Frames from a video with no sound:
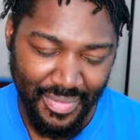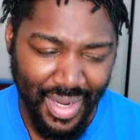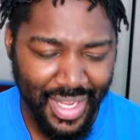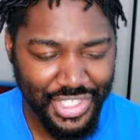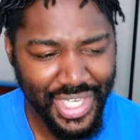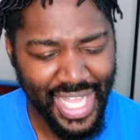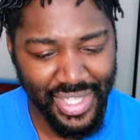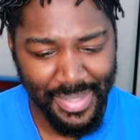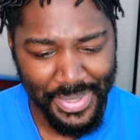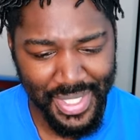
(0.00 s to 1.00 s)
Right, she got
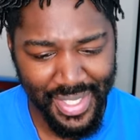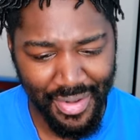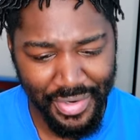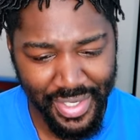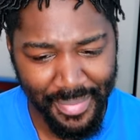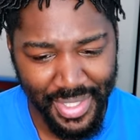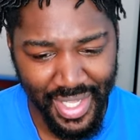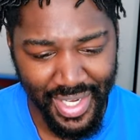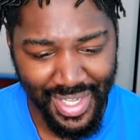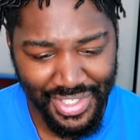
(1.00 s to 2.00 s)
lipstick on and
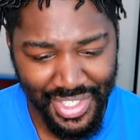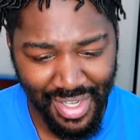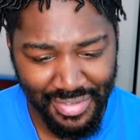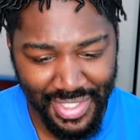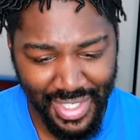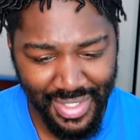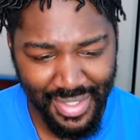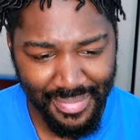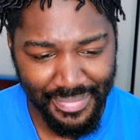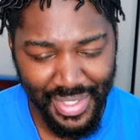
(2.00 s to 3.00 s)
everything. Now she all done
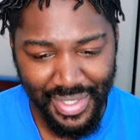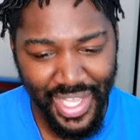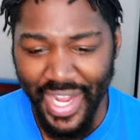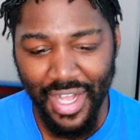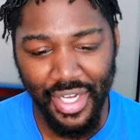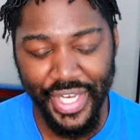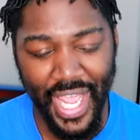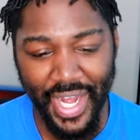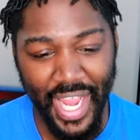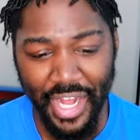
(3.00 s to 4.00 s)
up. That ain't her
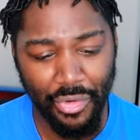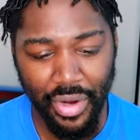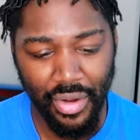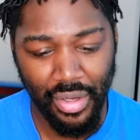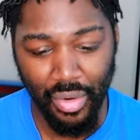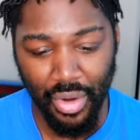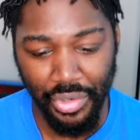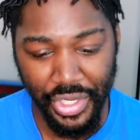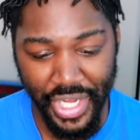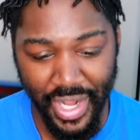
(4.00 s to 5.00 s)
daddy. Ain't no girl gonna
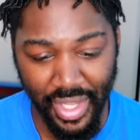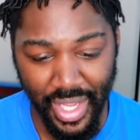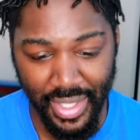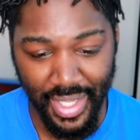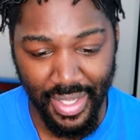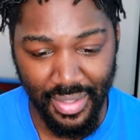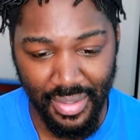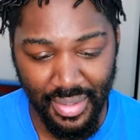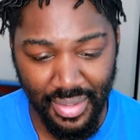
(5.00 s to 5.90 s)
hold her daddy like that.